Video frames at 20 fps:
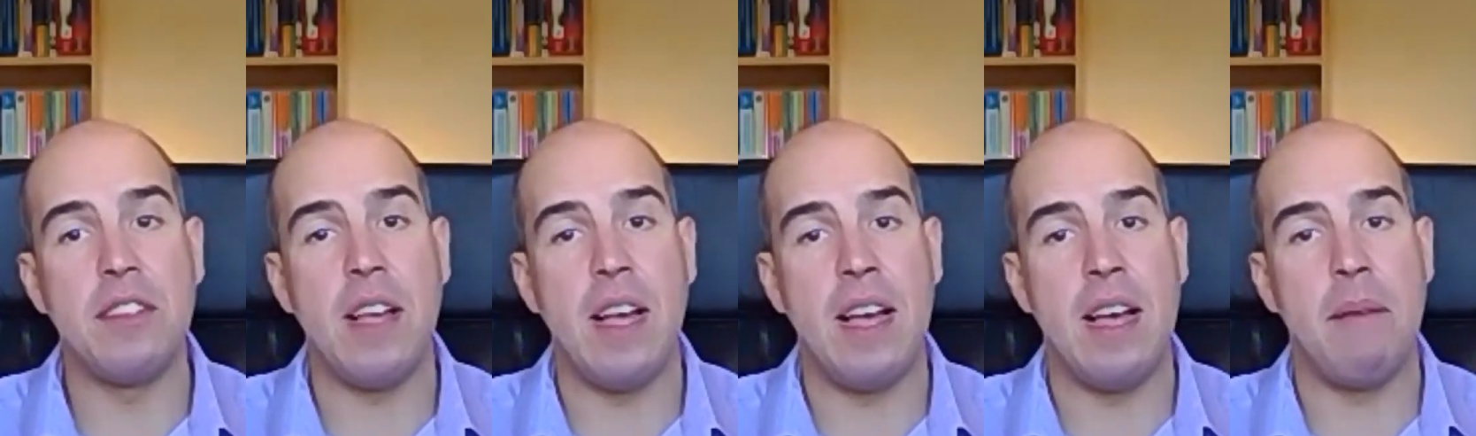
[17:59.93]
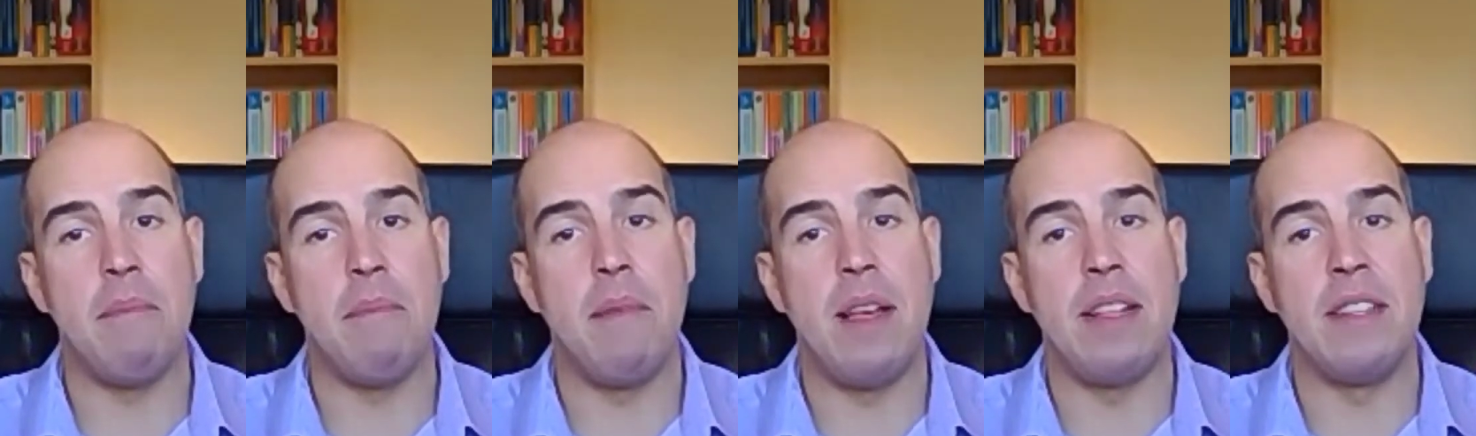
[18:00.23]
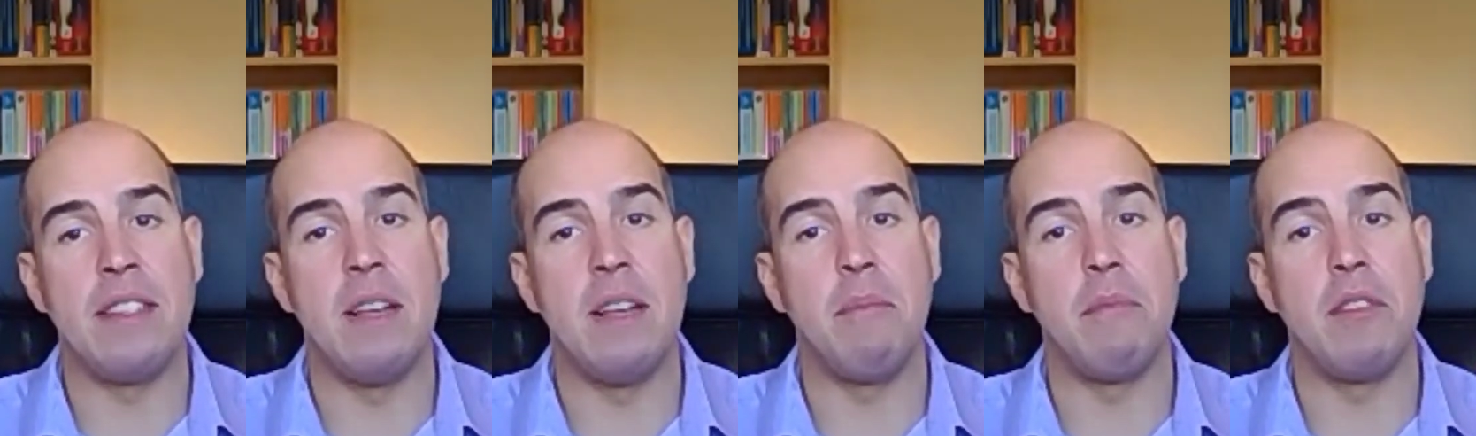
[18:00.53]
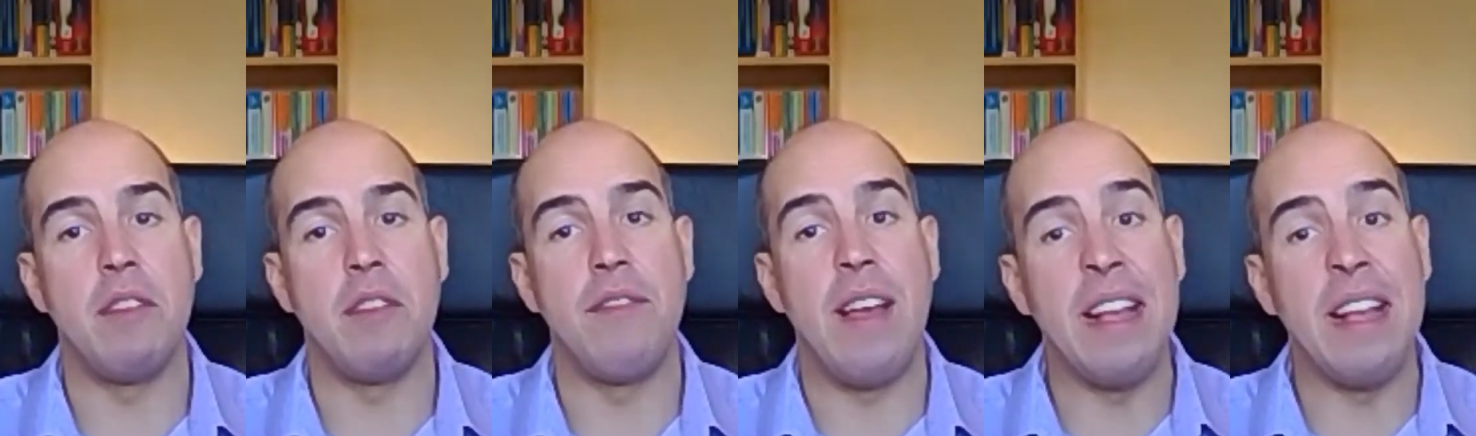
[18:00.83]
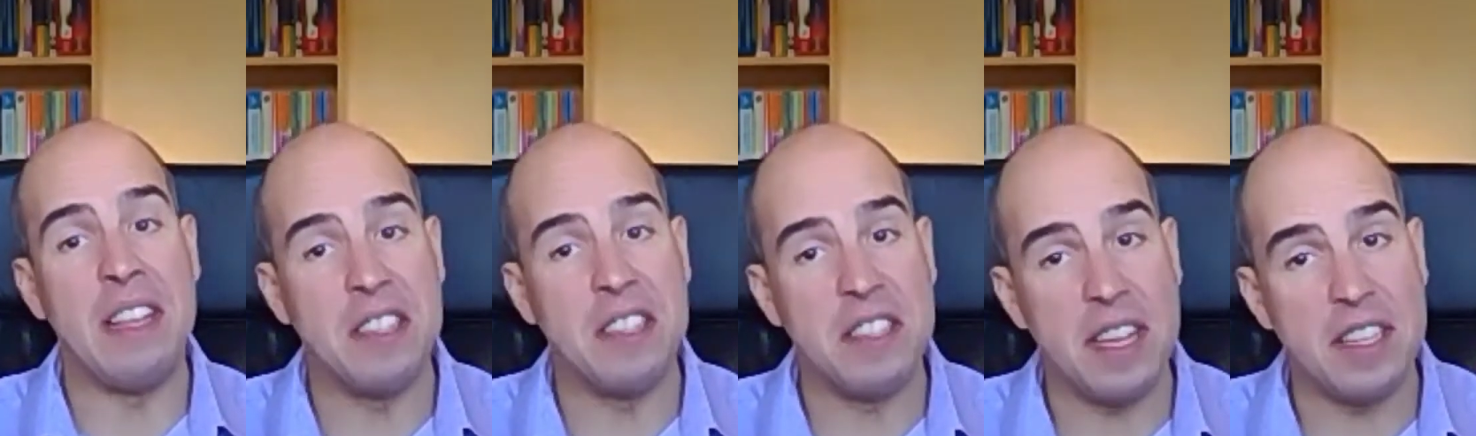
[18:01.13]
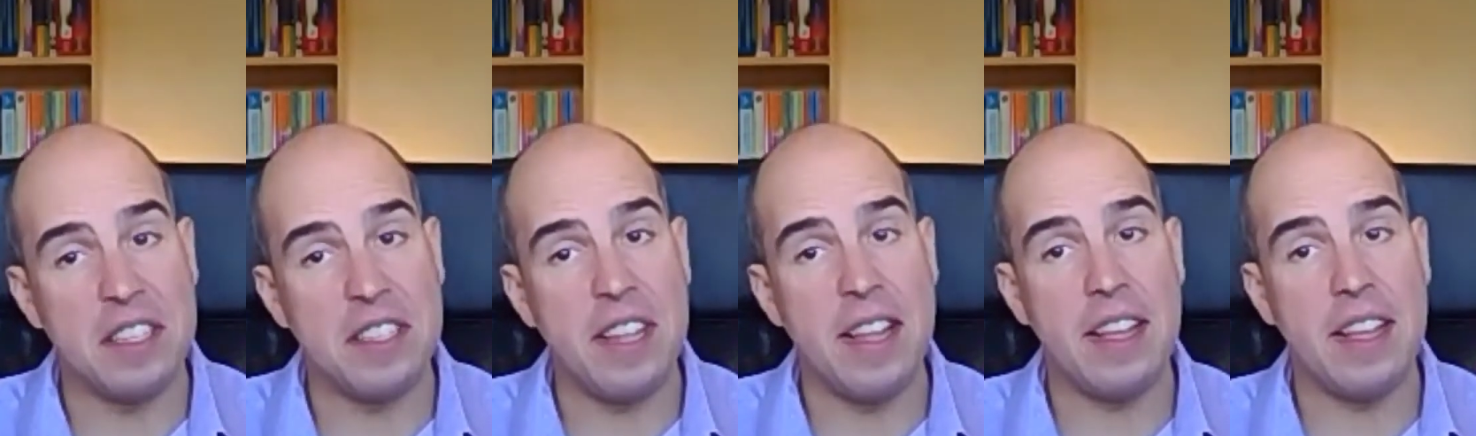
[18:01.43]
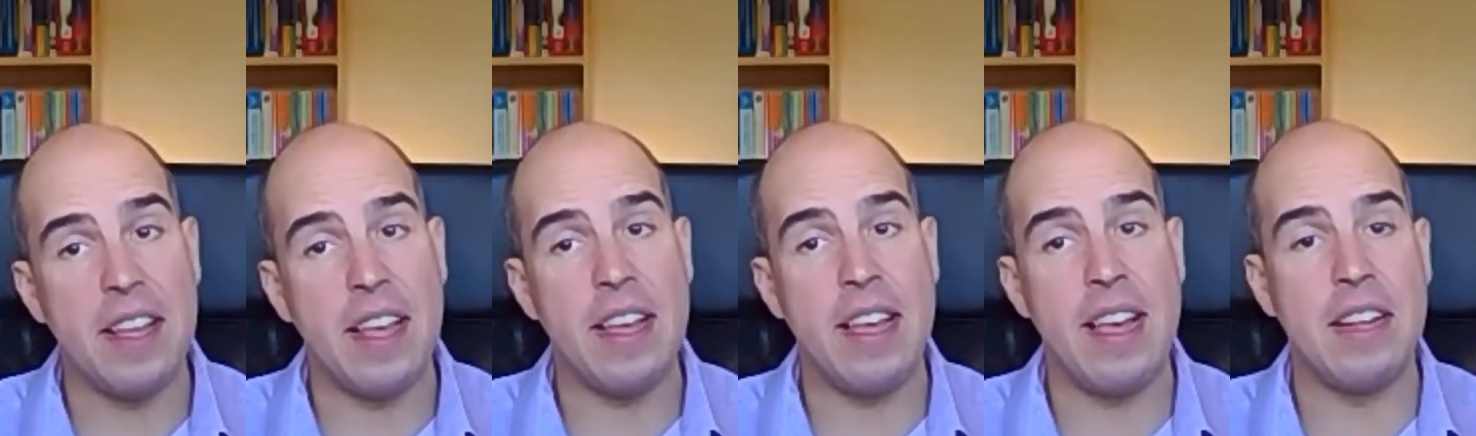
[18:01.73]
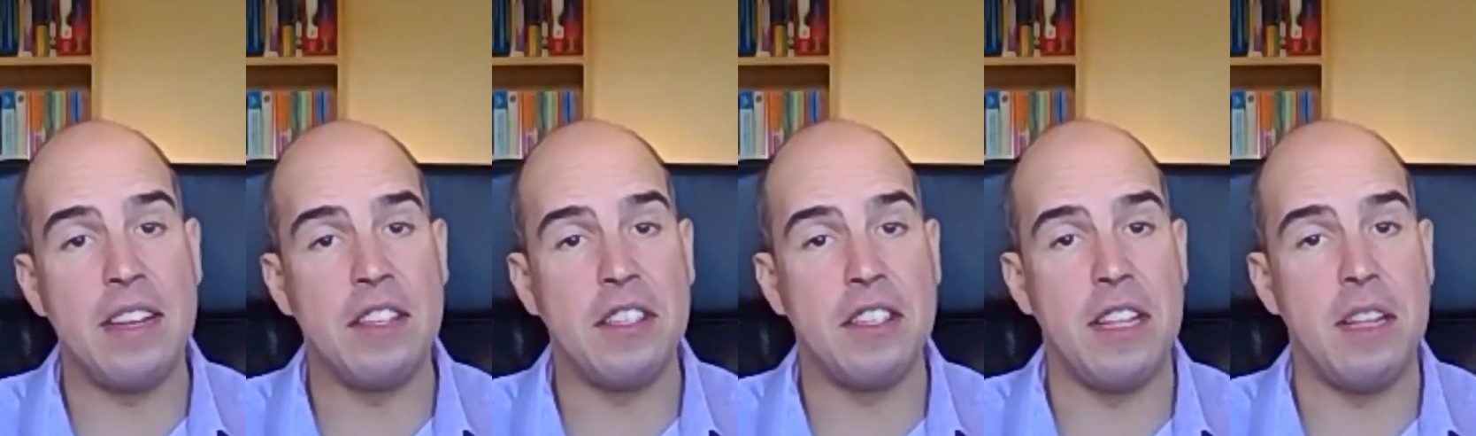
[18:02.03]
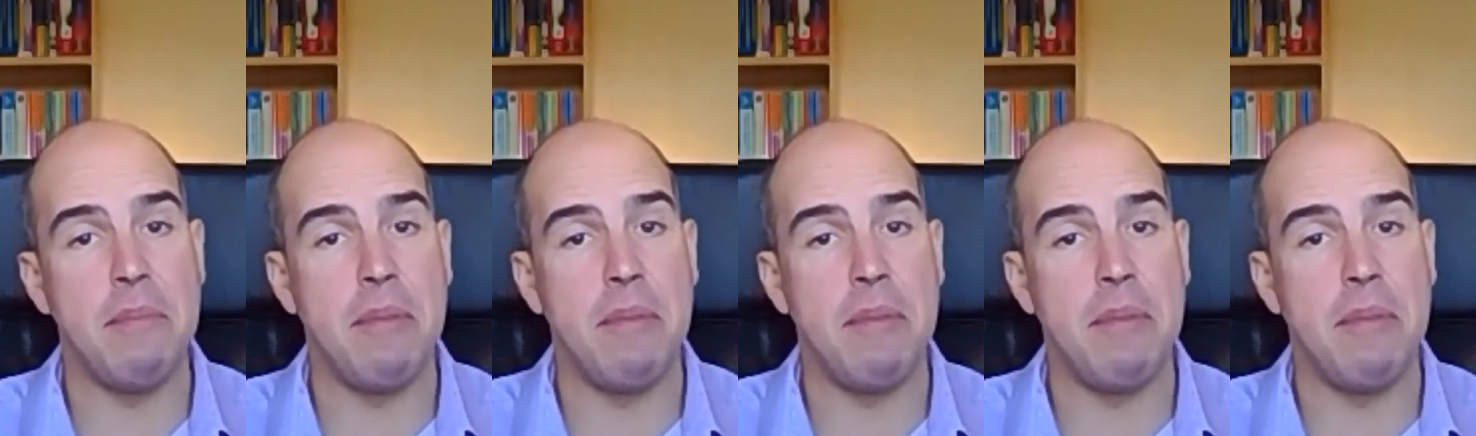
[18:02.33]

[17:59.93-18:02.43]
in terms of existing EHC